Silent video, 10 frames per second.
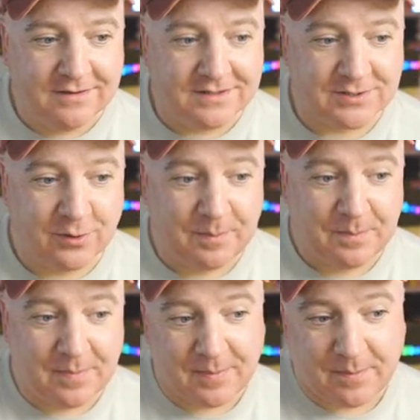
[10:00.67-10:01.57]
So
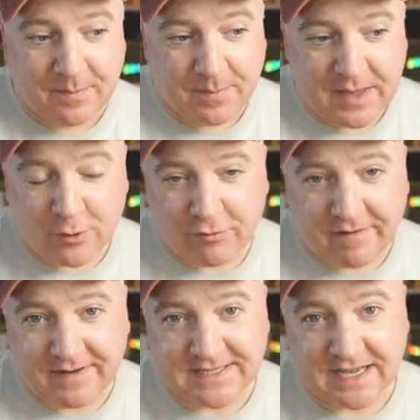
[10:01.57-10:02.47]
Pico
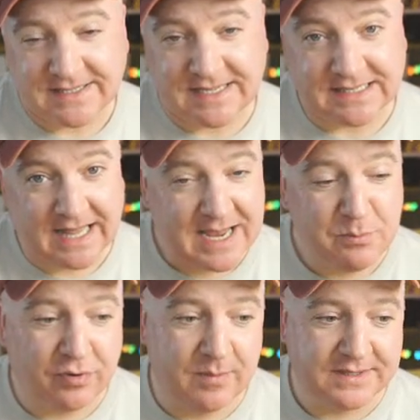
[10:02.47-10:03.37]
Graphics has this
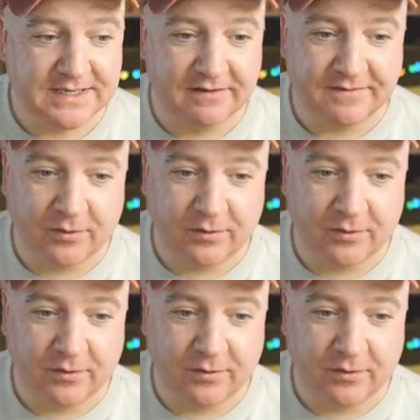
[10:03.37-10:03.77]
line primitive,